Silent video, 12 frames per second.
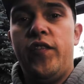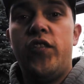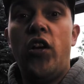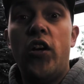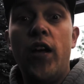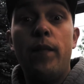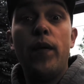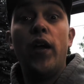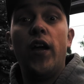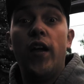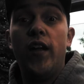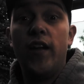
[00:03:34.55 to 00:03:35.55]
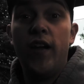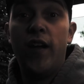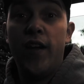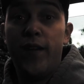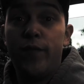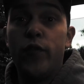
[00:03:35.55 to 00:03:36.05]
start up
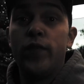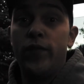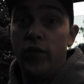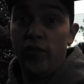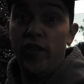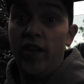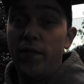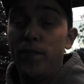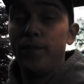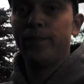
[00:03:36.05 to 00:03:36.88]
for the first time.